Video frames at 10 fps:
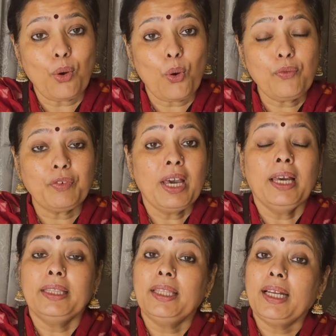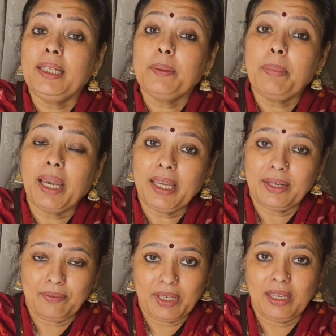of Natta
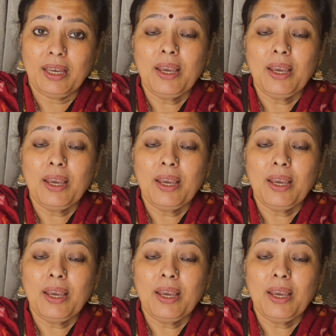Bhairavi,